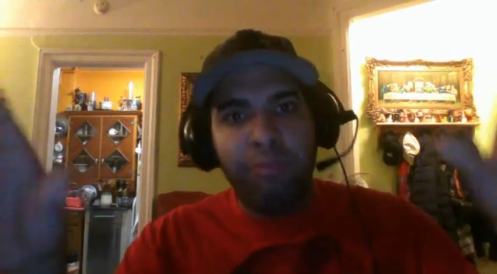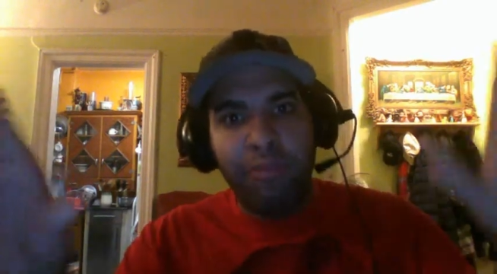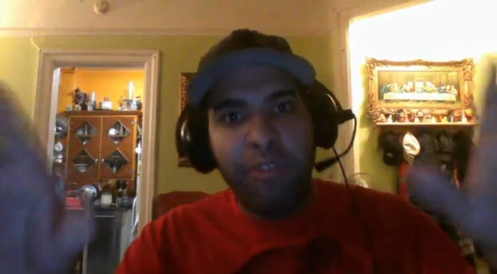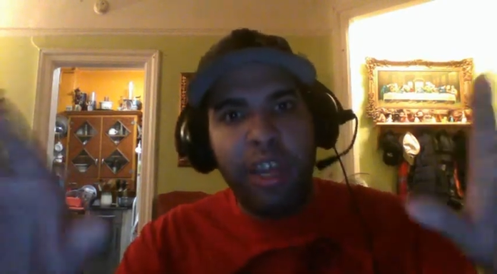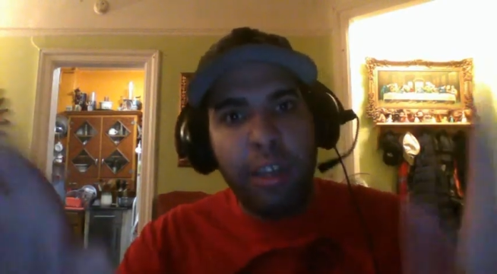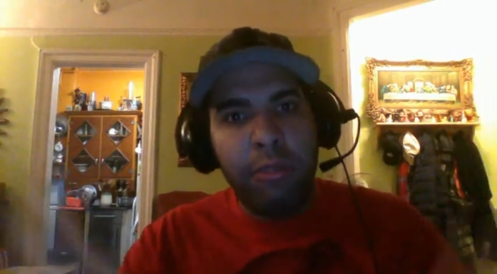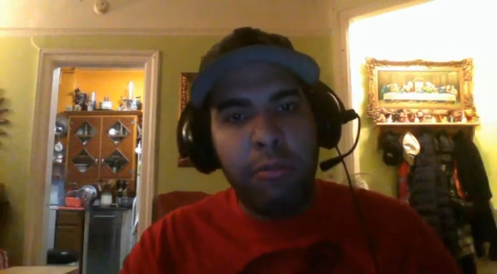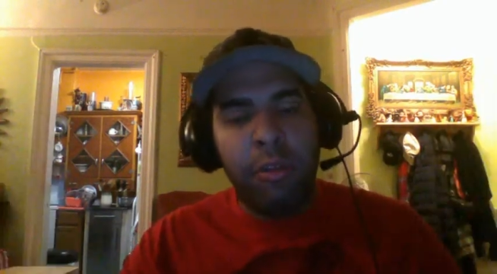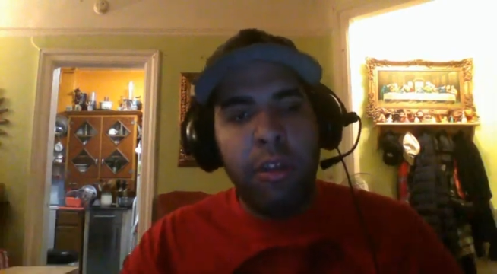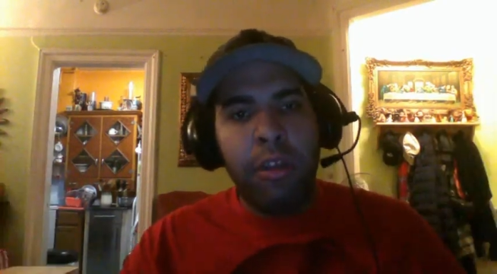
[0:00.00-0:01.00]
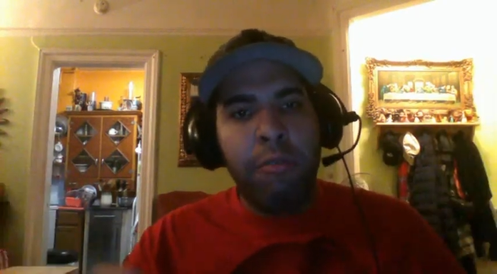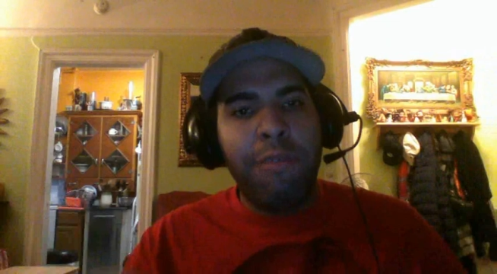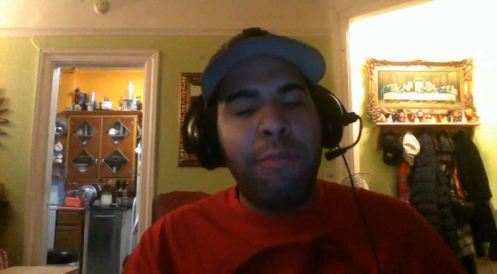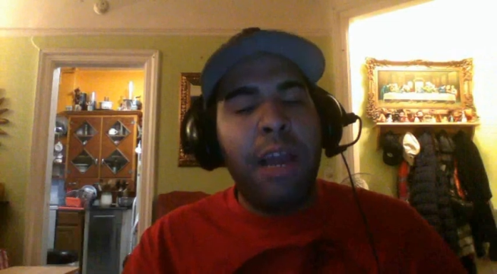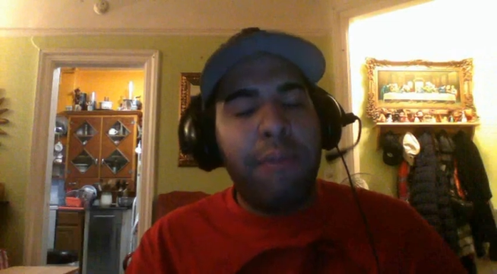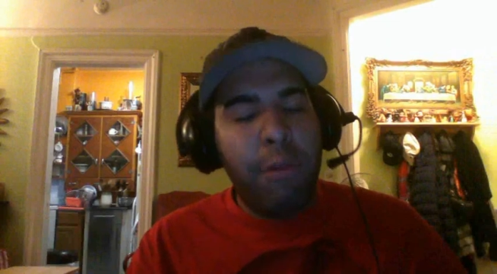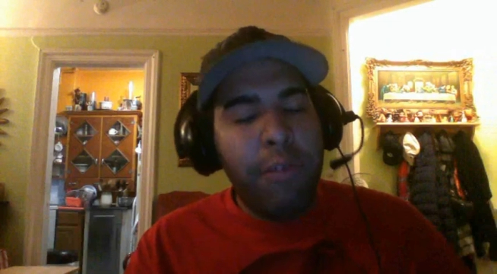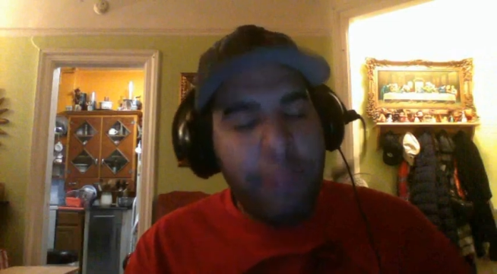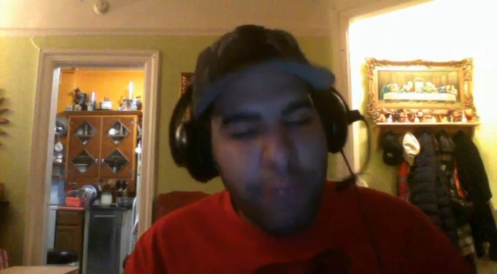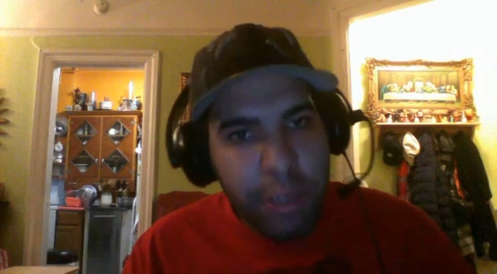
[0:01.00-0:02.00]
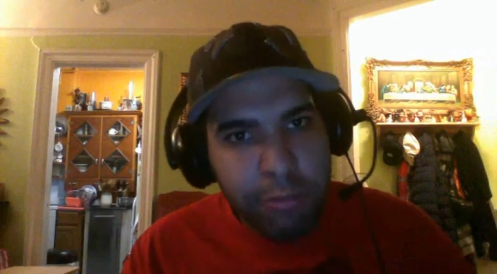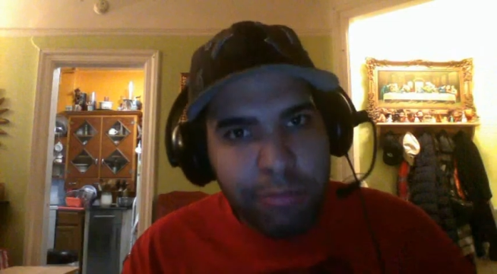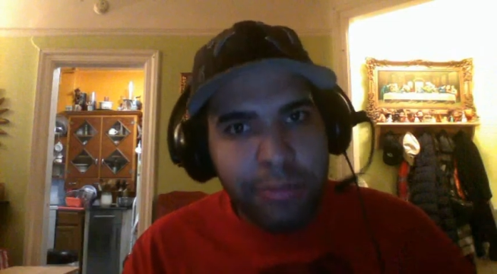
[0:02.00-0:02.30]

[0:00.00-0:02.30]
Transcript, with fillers: done with my movie review.